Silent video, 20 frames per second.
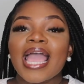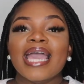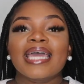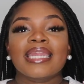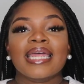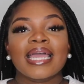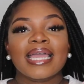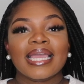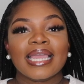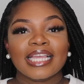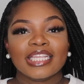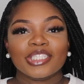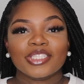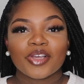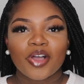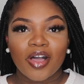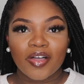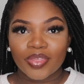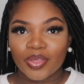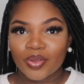and I
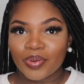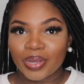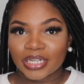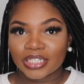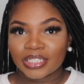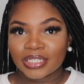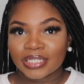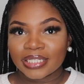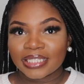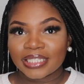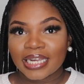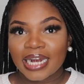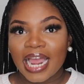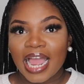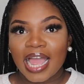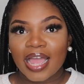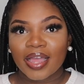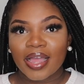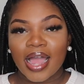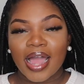answer all the questions that
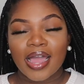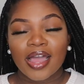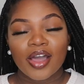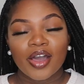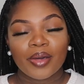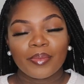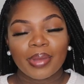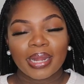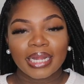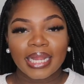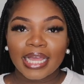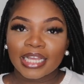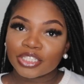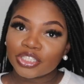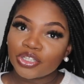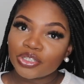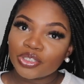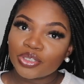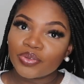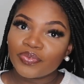I got on my
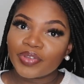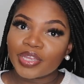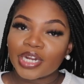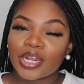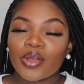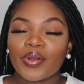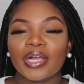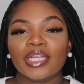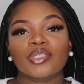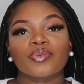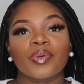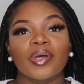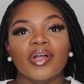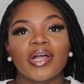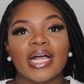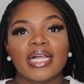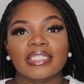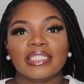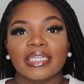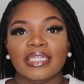last YouTube video, as well
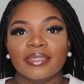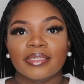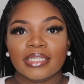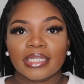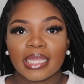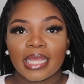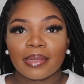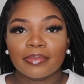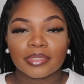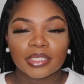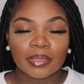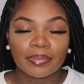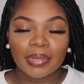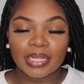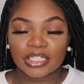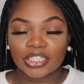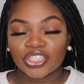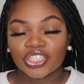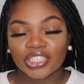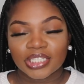as in DMs and
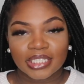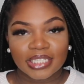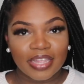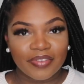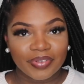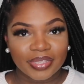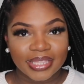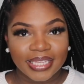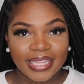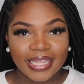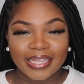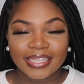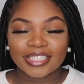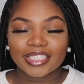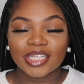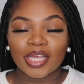messages and everything.